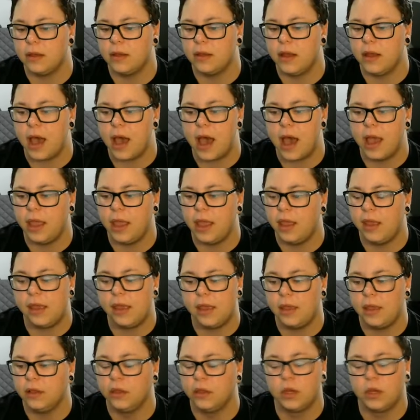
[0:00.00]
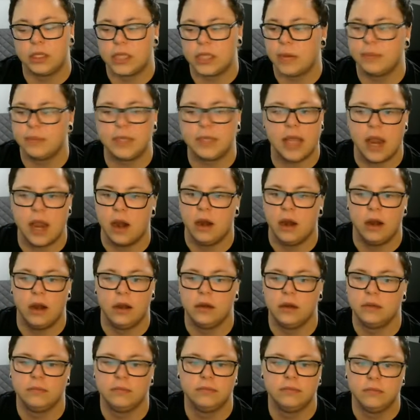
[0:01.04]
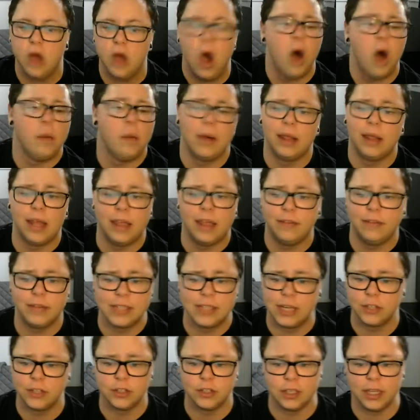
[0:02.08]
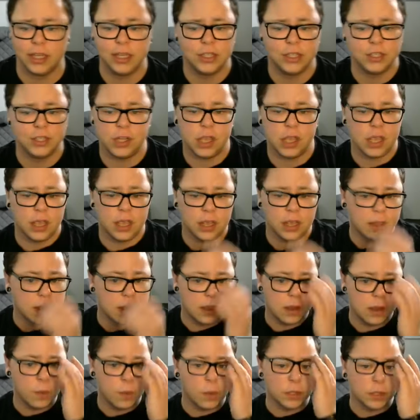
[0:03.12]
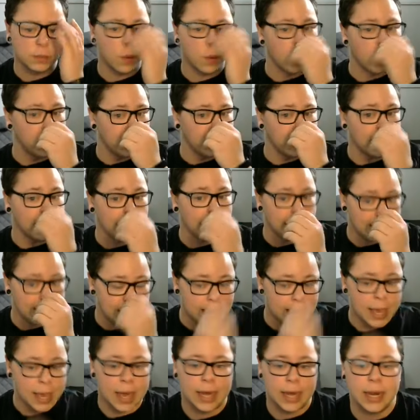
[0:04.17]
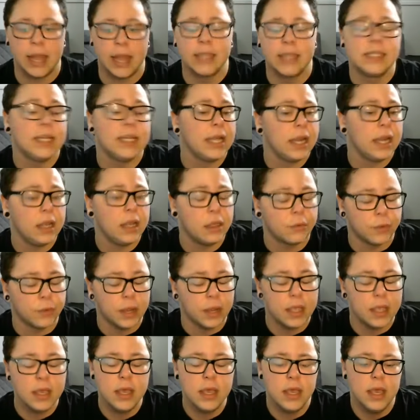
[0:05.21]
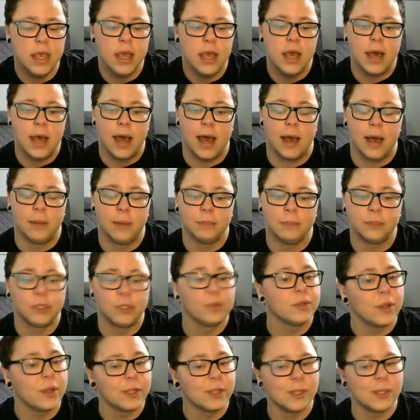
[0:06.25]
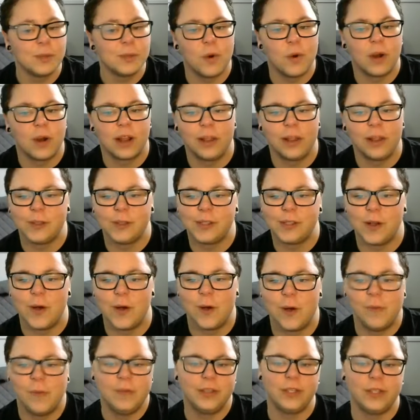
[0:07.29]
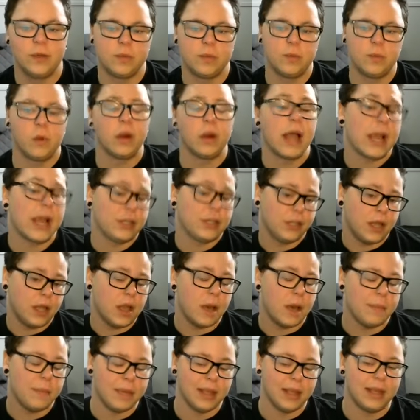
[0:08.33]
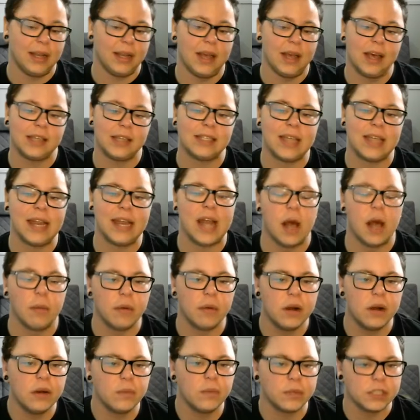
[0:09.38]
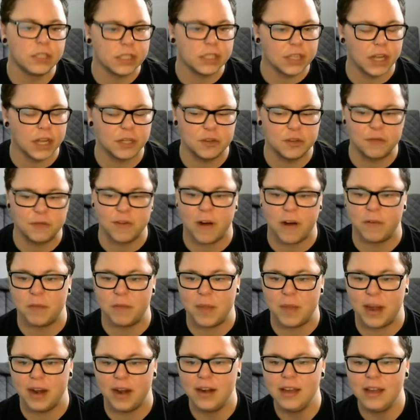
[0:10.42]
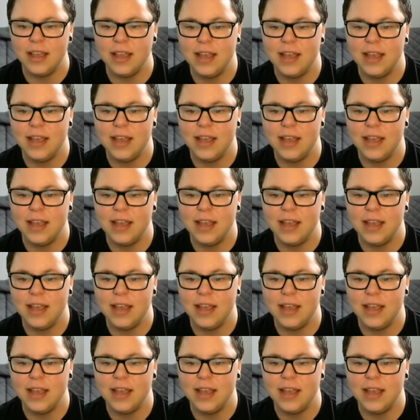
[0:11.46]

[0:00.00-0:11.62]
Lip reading: I looked up to Erin all my life, essentially. She was born in 1983. She was also born close to home. She was born actually up in St. Albert, which is not too far from here.